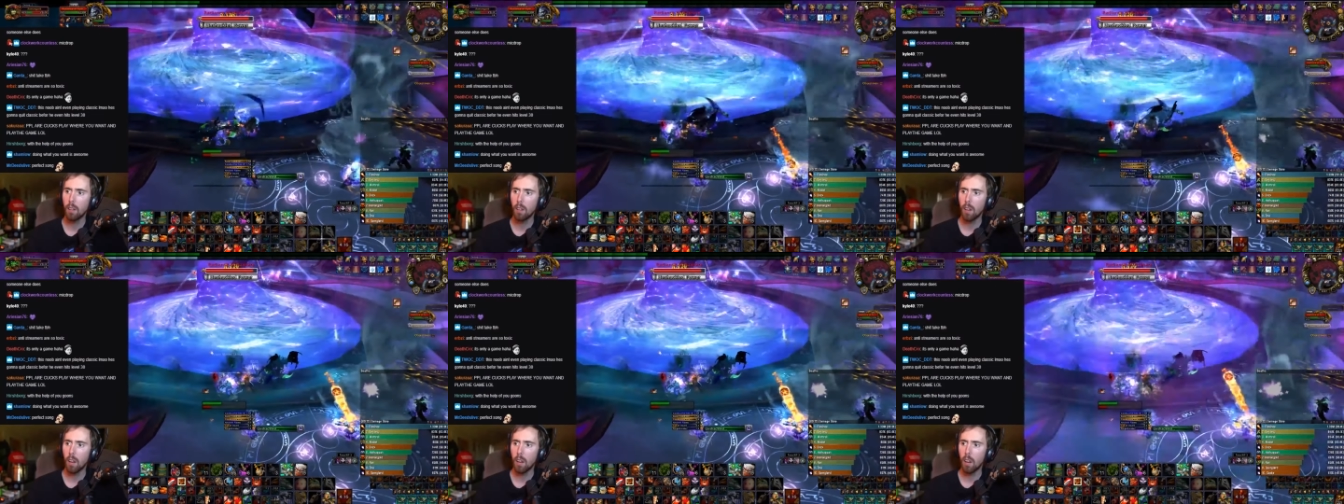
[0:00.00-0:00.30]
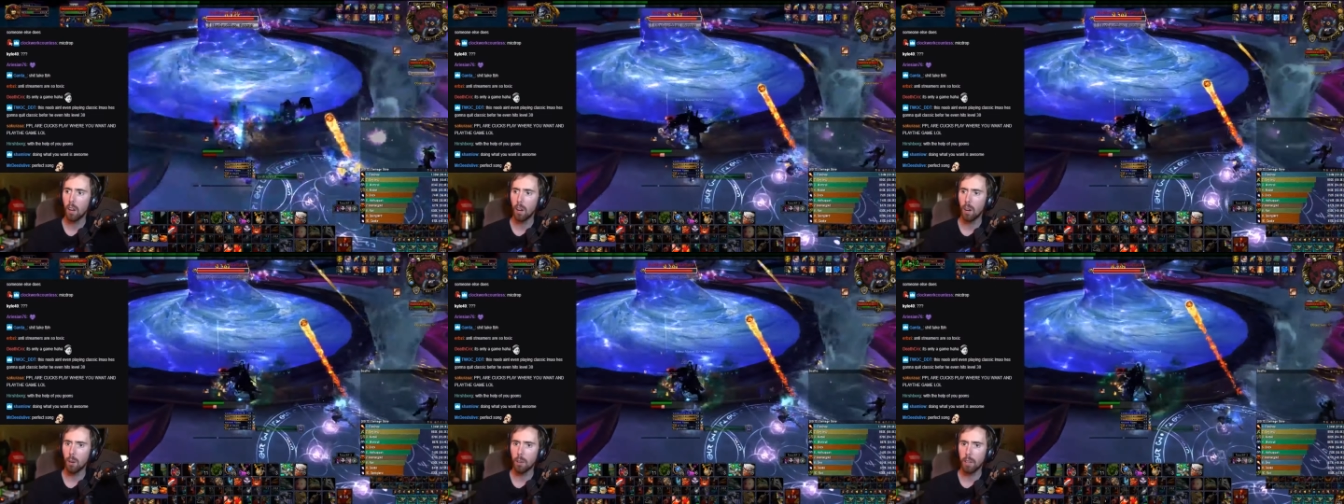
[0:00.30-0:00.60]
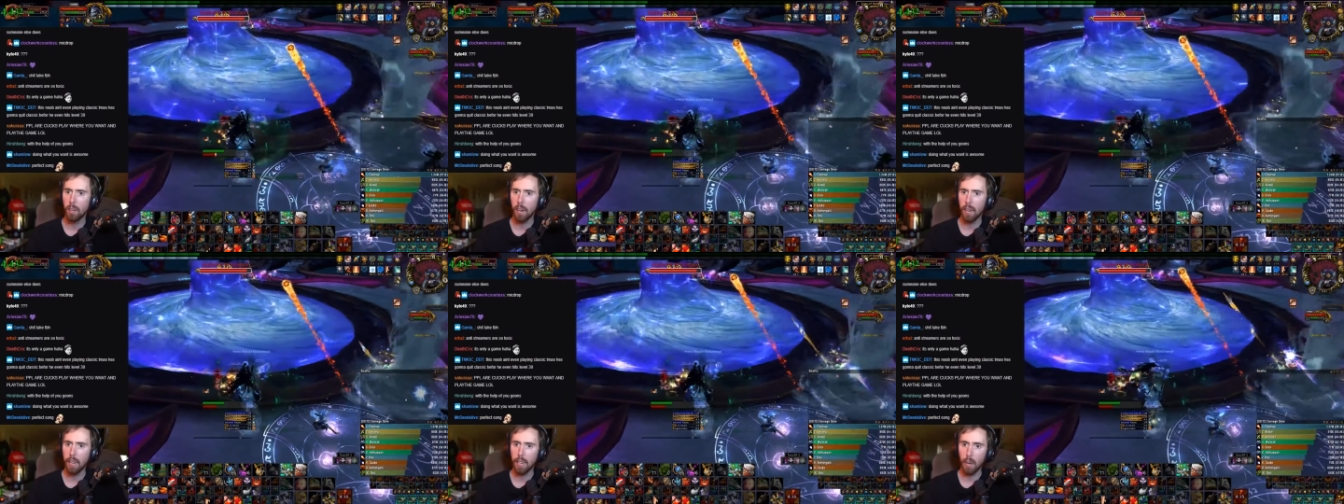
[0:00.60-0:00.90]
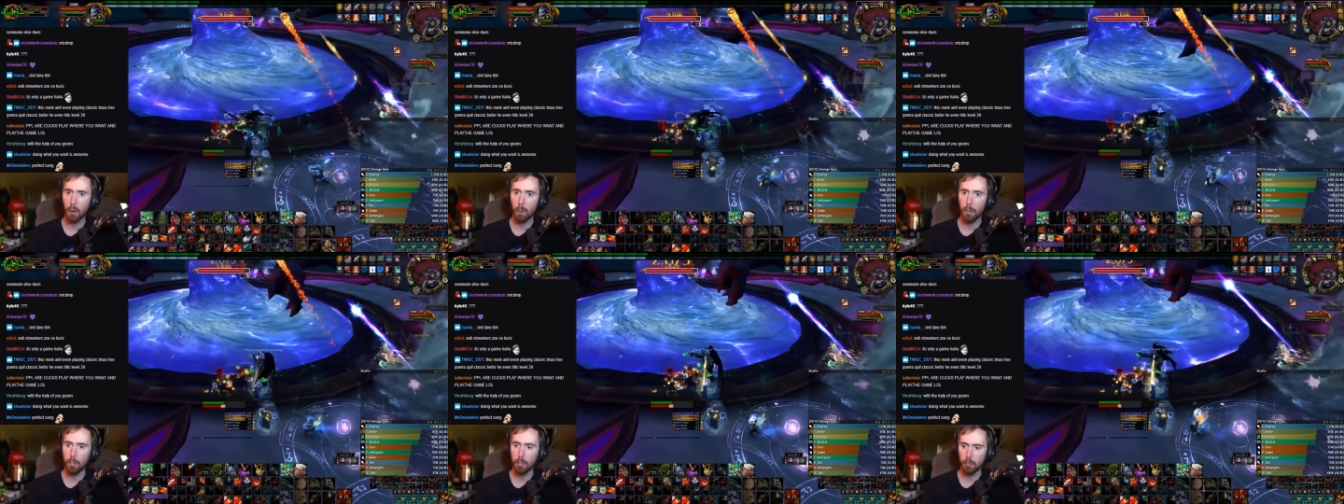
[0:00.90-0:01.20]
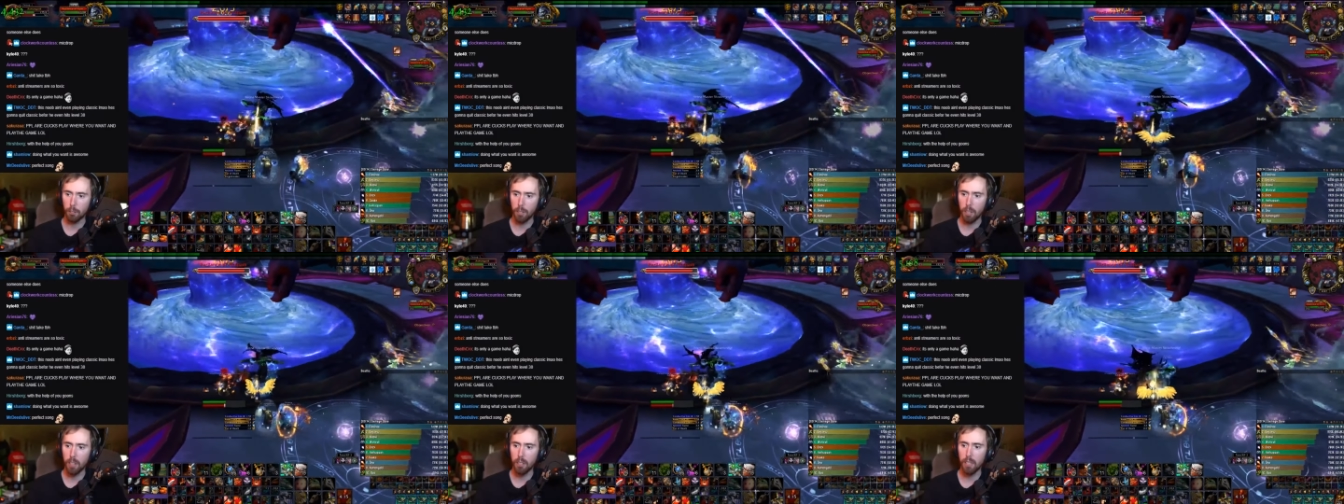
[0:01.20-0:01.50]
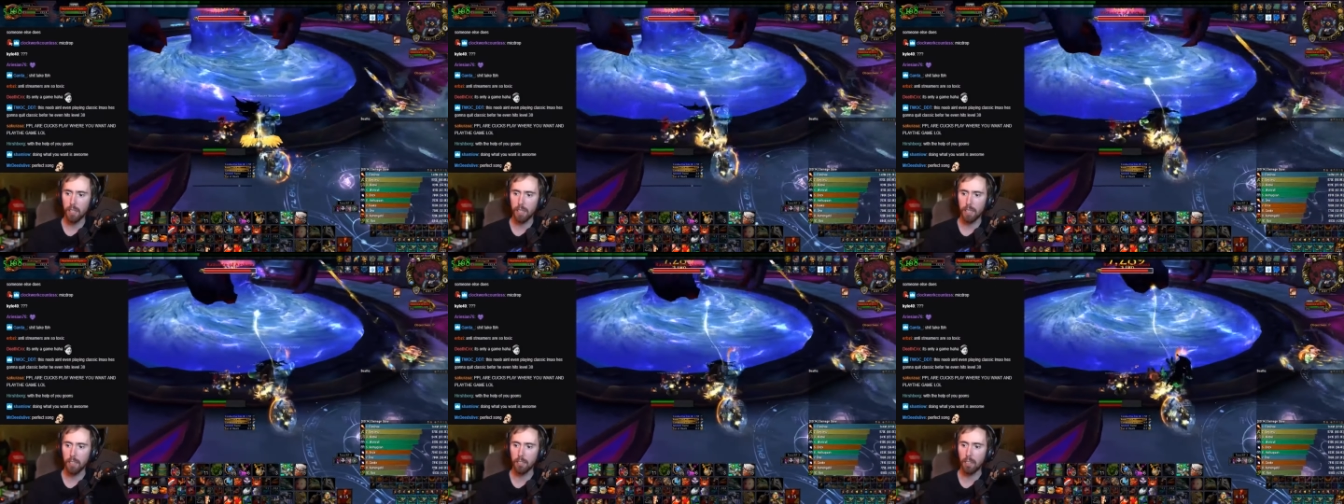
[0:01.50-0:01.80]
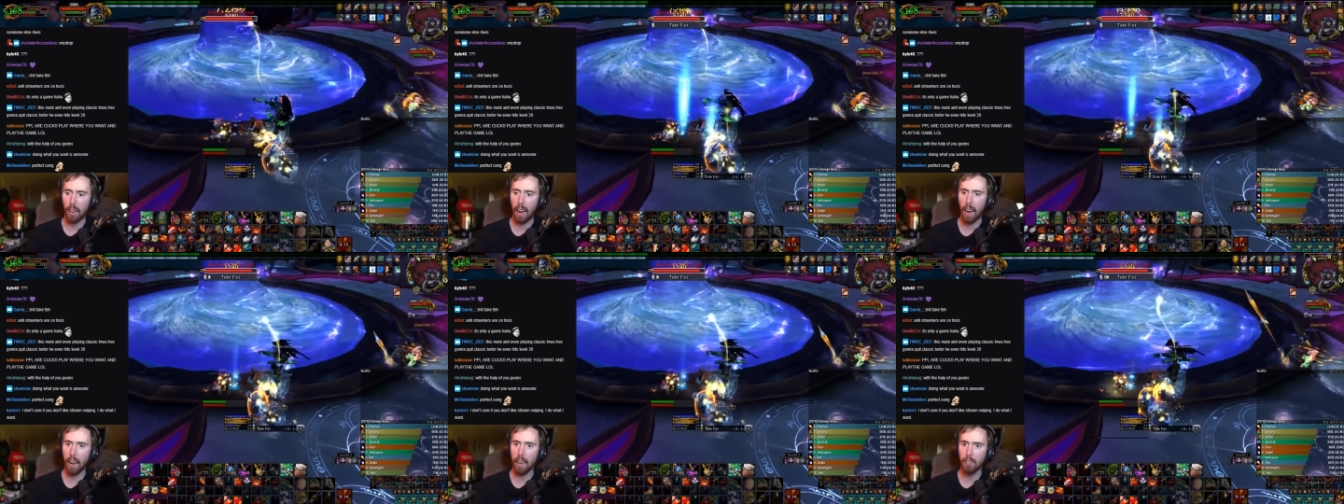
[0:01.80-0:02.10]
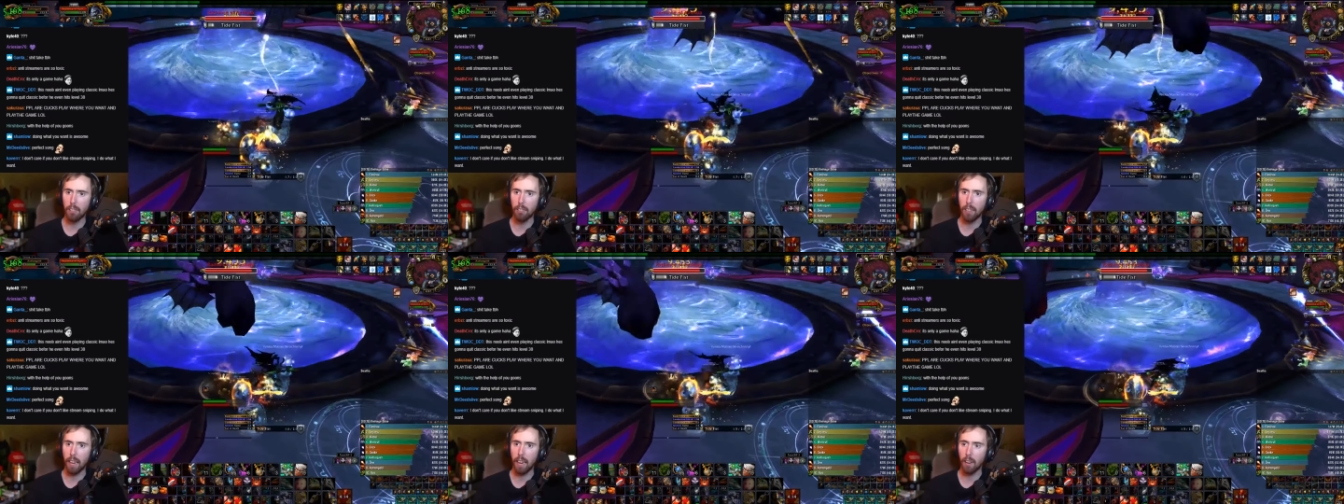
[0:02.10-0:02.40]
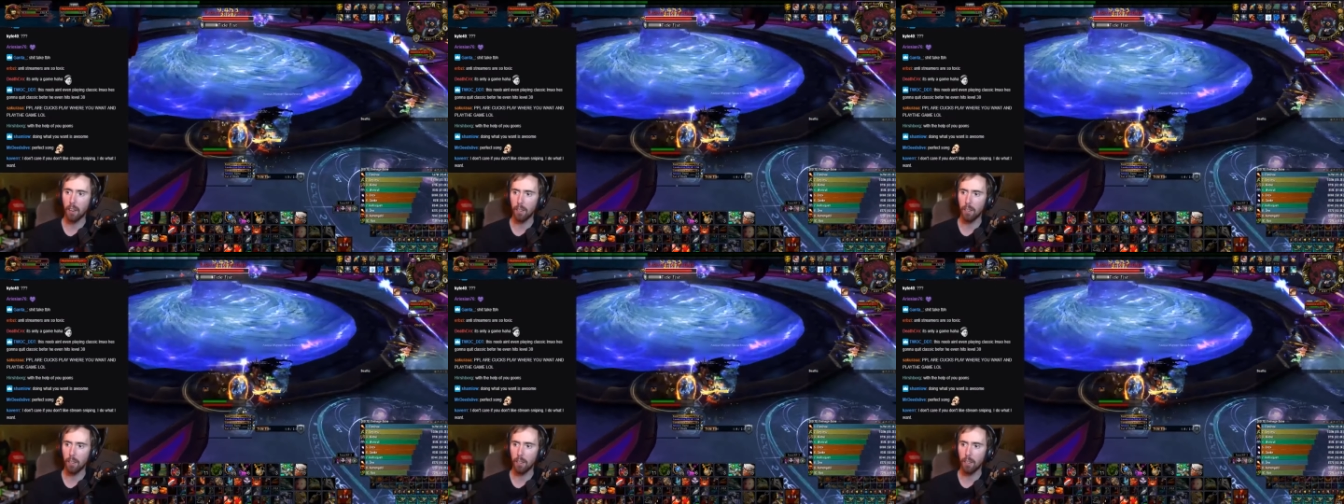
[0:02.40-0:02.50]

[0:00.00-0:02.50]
Okay, now we just need to get these adds down.